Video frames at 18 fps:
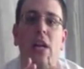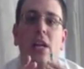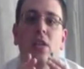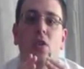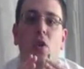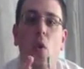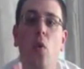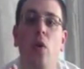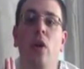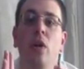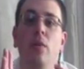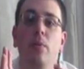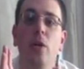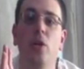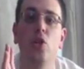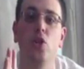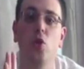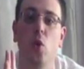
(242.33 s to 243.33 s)
It's going to
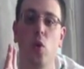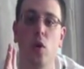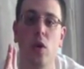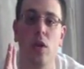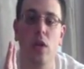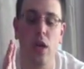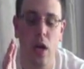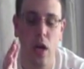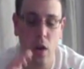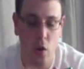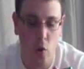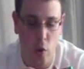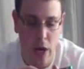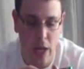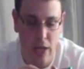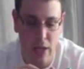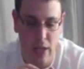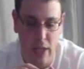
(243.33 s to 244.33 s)
be shortened
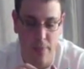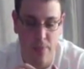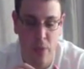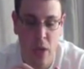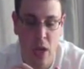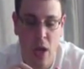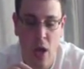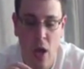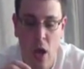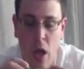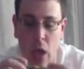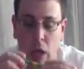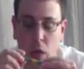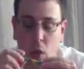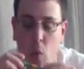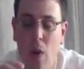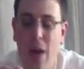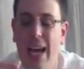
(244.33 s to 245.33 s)
greatly.
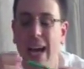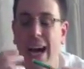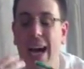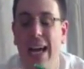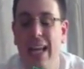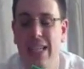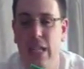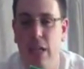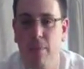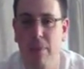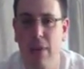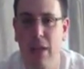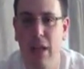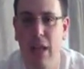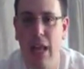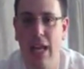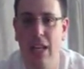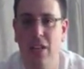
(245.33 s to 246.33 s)
The way I
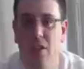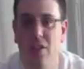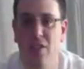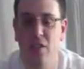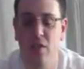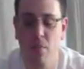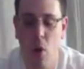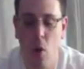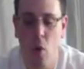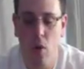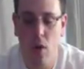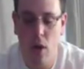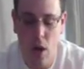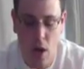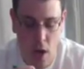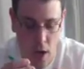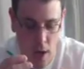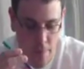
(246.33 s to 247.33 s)
typically like to smoke
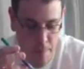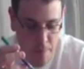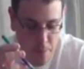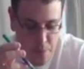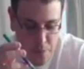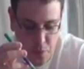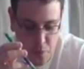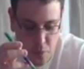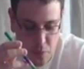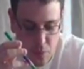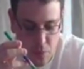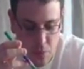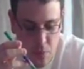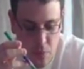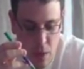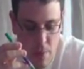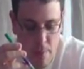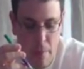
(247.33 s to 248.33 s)

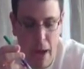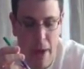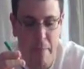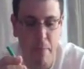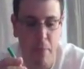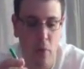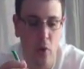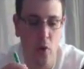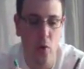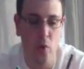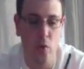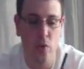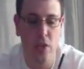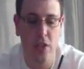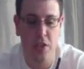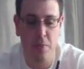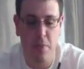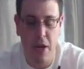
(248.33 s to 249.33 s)
my
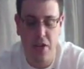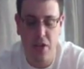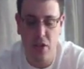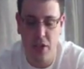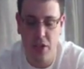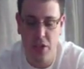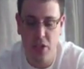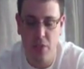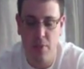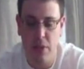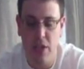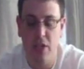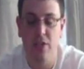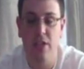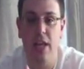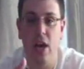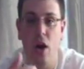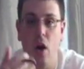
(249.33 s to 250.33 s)
blues, especially just
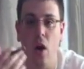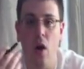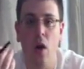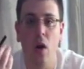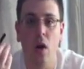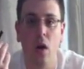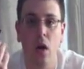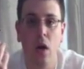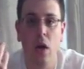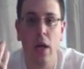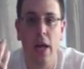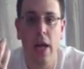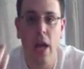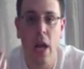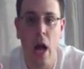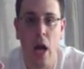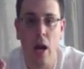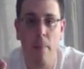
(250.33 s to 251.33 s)
because they are
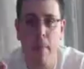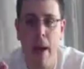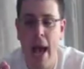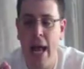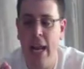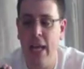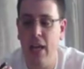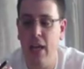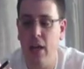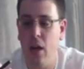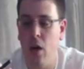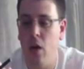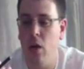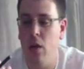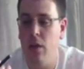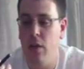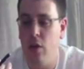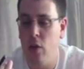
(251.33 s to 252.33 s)
an
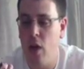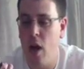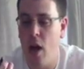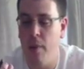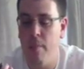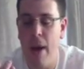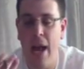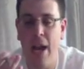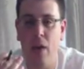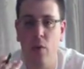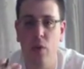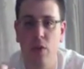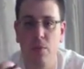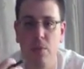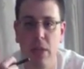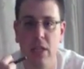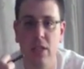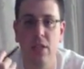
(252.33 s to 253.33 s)
automatic,
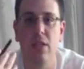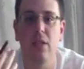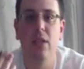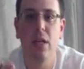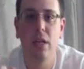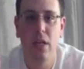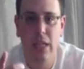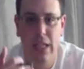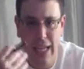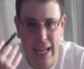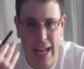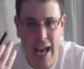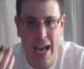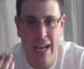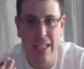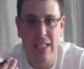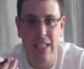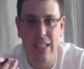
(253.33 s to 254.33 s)
which means it
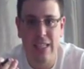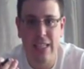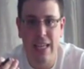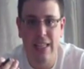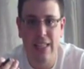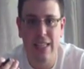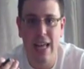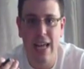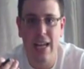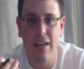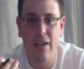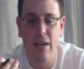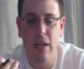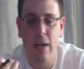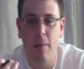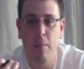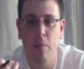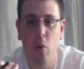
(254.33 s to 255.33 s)
has to sense that
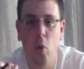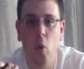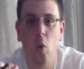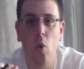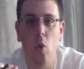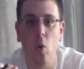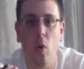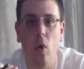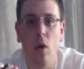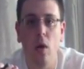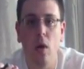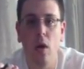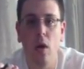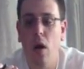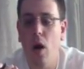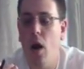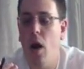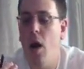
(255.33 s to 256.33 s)
pull,
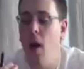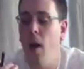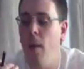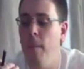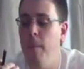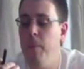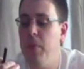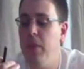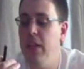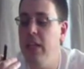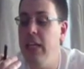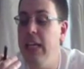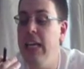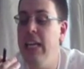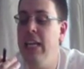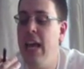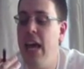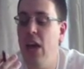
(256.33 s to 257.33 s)

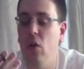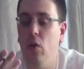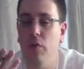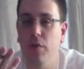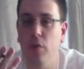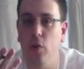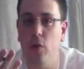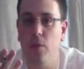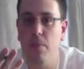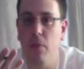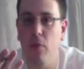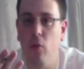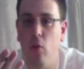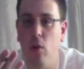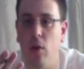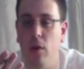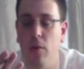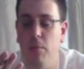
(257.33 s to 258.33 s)
the inhale first
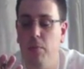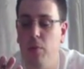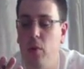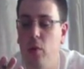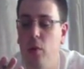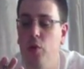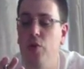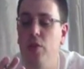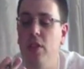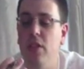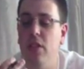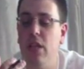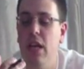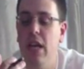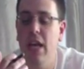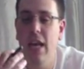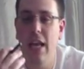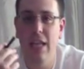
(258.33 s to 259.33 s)
before it produces,
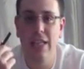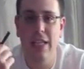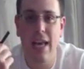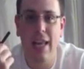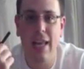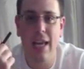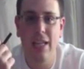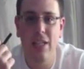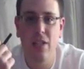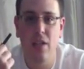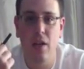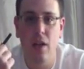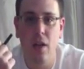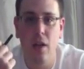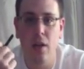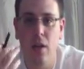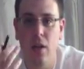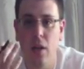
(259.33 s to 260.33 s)
is I like
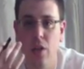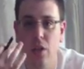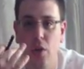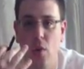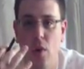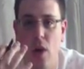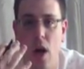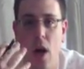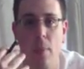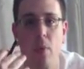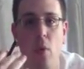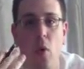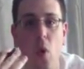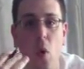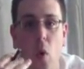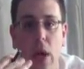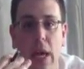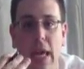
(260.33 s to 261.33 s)
to do a
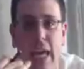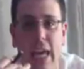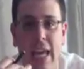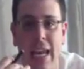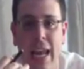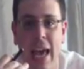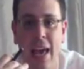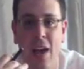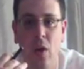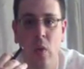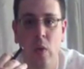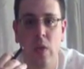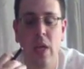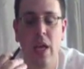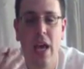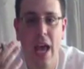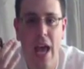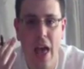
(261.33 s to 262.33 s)
couple quick
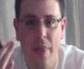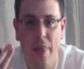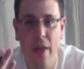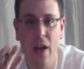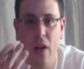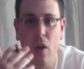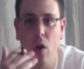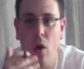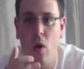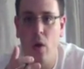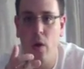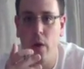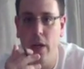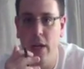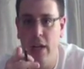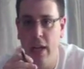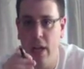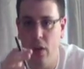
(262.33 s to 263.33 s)
inhales and then a
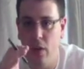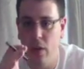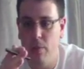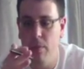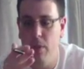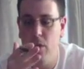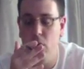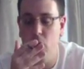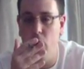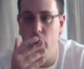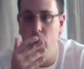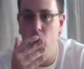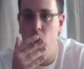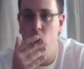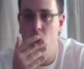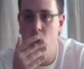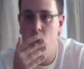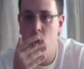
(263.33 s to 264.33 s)
longer inhale. Let me show you.